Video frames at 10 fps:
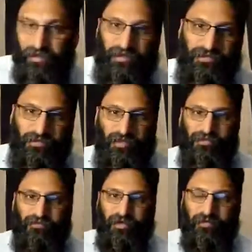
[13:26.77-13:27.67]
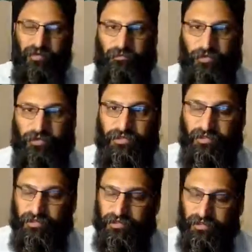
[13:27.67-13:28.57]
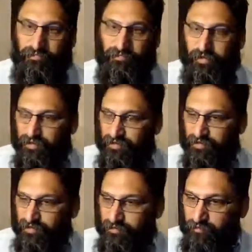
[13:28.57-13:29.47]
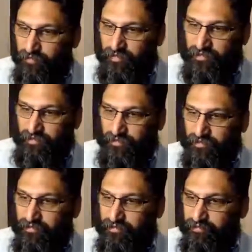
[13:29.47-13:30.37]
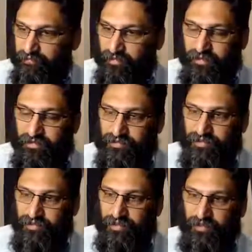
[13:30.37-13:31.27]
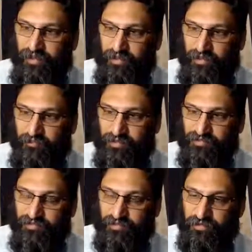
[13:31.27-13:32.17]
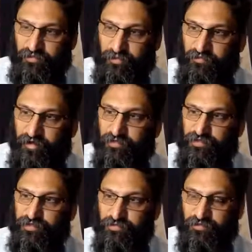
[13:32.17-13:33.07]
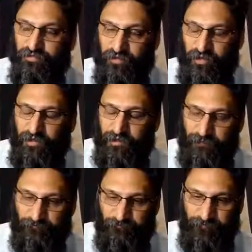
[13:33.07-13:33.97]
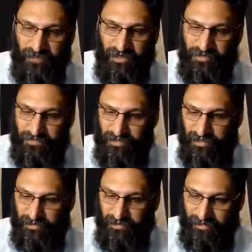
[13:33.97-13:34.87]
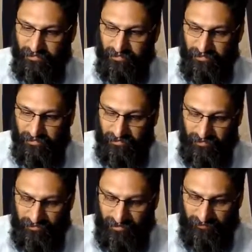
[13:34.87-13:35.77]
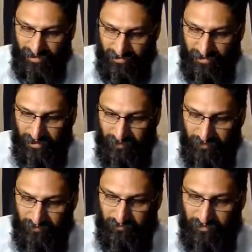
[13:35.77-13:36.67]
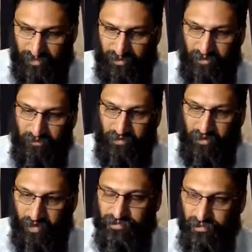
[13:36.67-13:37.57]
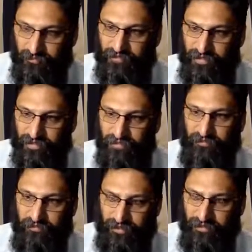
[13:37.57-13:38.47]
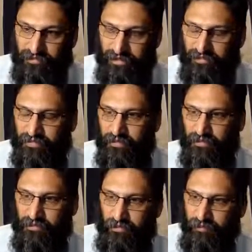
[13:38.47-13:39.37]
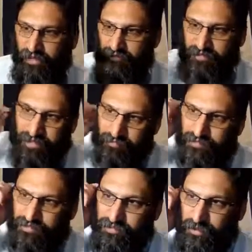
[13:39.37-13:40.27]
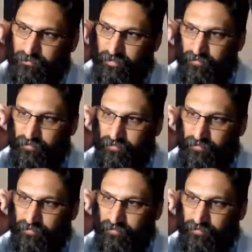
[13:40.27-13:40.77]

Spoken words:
So that's a very important point that you brought up here, because you are very true in saying that right now, because of this fear, and I'll go back to that because the topic of